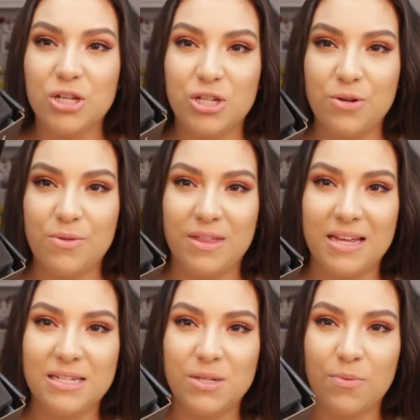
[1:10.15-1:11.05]
do
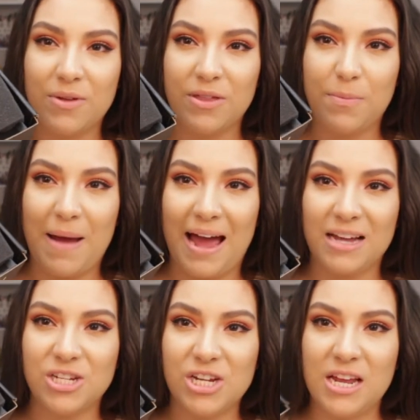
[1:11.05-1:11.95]
this with their
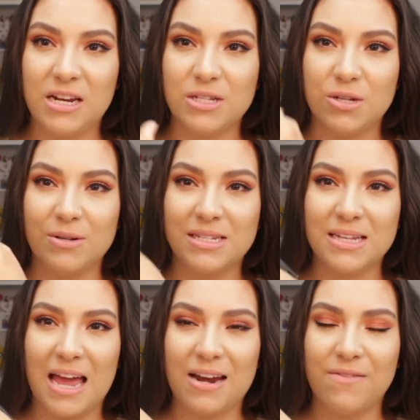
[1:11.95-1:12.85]
packaging, so it's
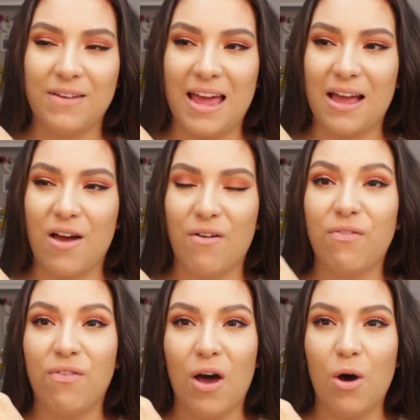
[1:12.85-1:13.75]
kind of like a
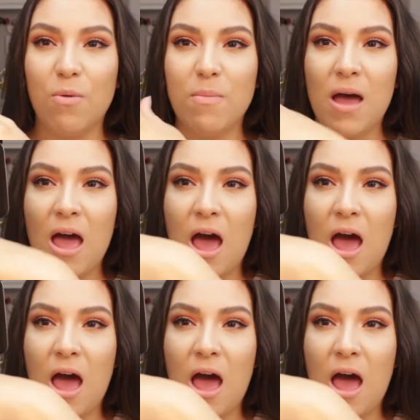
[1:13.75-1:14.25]
foam